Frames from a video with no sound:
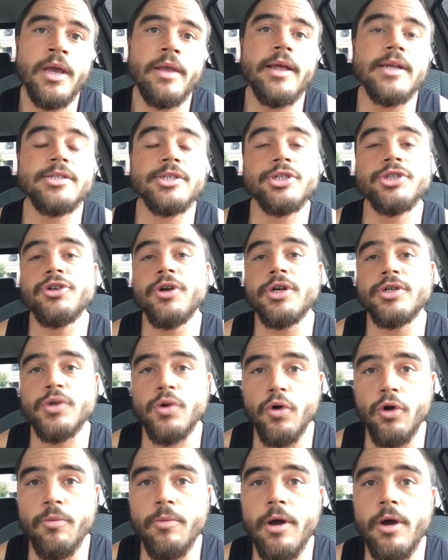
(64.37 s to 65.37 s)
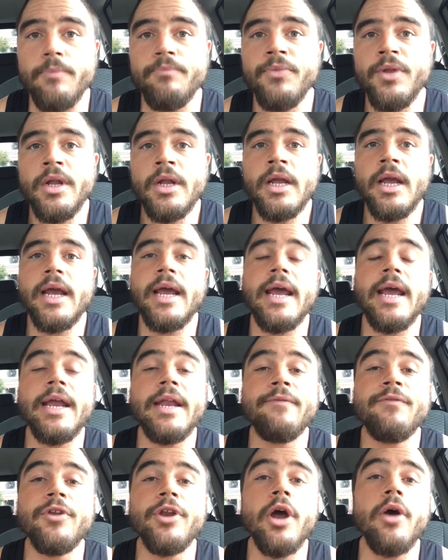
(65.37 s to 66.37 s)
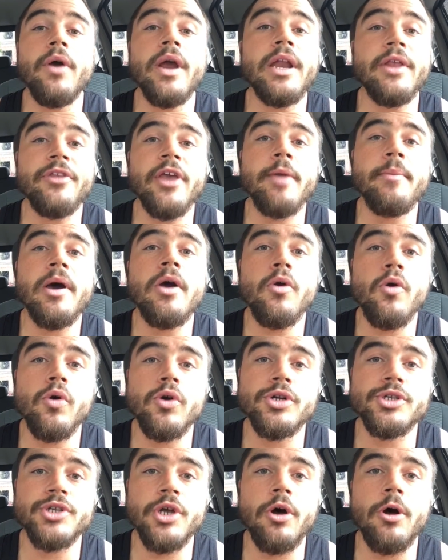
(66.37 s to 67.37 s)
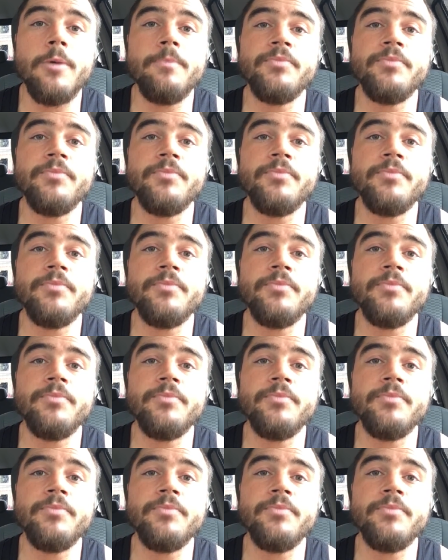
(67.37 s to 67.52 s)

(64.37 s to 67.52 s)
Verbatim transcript: that's a stress hormone. And if you know anything about cortisol,